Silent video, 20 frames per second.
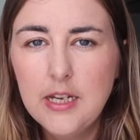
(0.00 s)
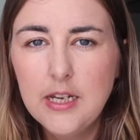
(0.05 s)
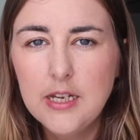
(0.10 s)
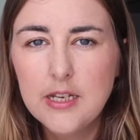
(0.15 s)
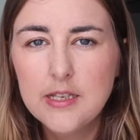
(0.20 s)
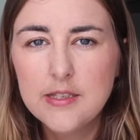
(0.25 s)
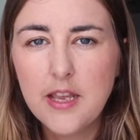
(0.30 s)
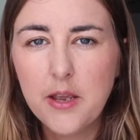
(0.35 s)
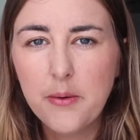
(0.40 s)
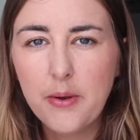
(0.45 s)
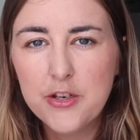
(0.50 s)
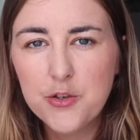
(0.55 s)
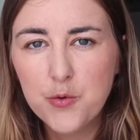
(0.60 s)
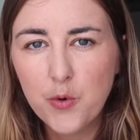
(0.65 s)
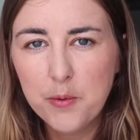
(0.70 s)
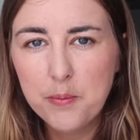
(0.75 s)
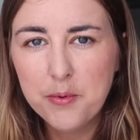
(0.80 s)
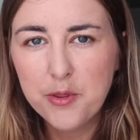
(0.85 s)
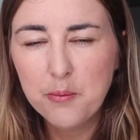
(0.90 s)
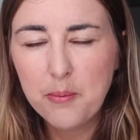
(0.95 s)
So as you
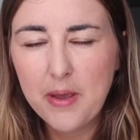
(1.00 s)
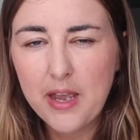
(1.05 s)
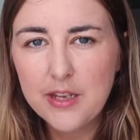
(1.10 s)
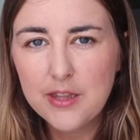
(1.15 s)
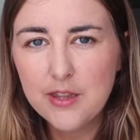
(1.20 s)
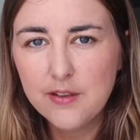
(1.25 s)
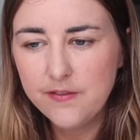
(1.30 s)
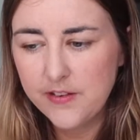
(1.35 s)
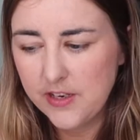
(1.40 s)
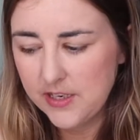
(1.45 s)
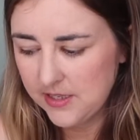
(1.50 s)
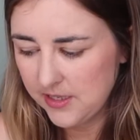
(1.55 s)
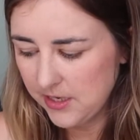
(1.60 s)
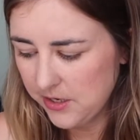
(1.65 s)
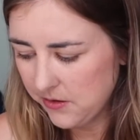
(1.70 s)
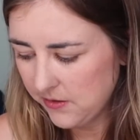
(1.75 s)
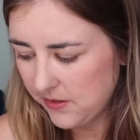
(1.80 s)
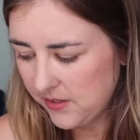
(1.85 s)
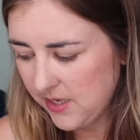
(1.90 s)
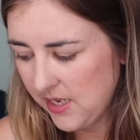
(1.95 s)
open the bag, the first
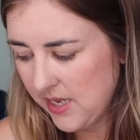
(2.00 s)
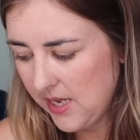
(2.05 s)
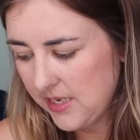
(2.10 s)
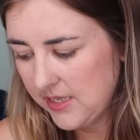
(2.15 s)
thing you'll see